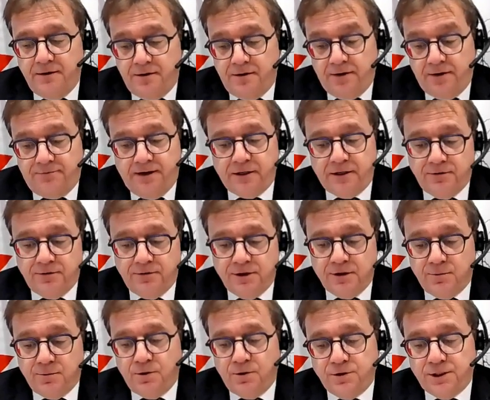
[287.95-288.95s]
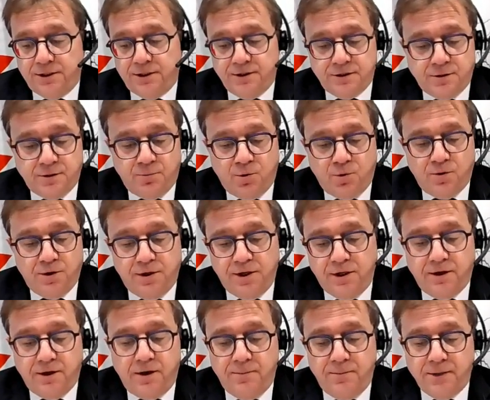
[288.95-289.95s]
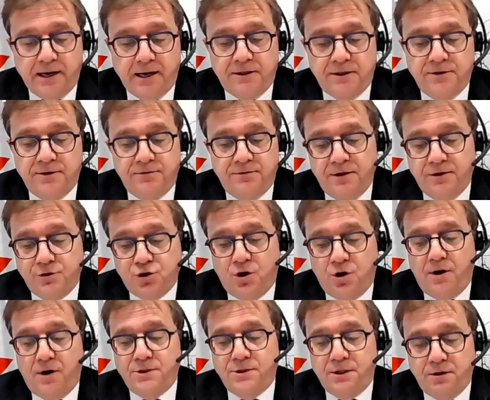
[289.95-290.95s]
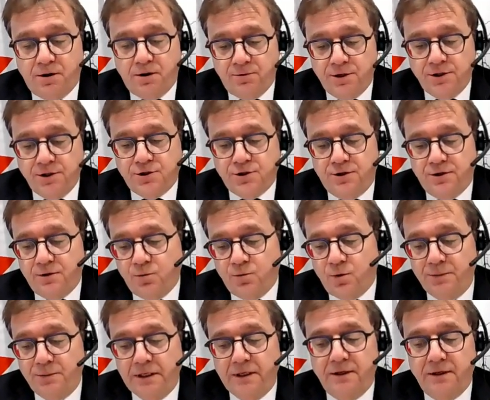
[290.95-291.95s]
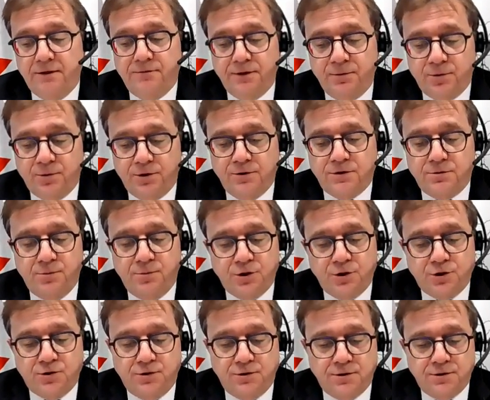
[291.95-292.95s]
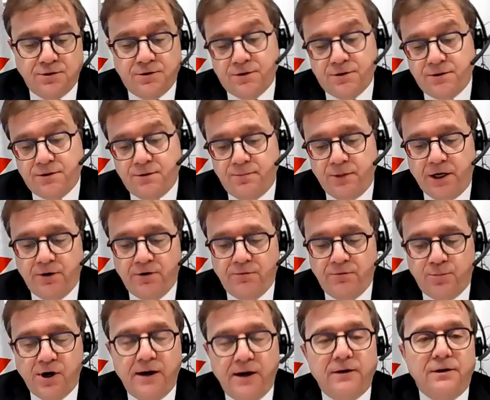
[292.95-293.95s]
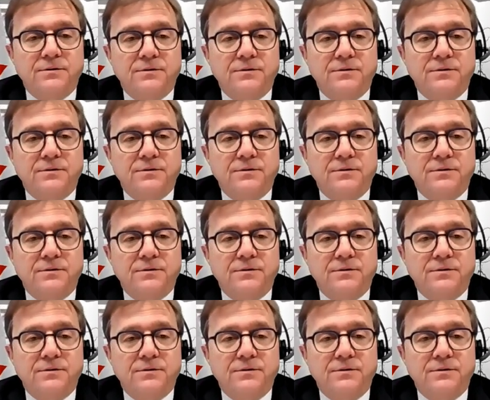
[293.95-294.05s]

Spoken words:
effectively, the project has supported economic activity and jobs in our region and will meaningfully reduce emissions. This is the mayor of Brandon.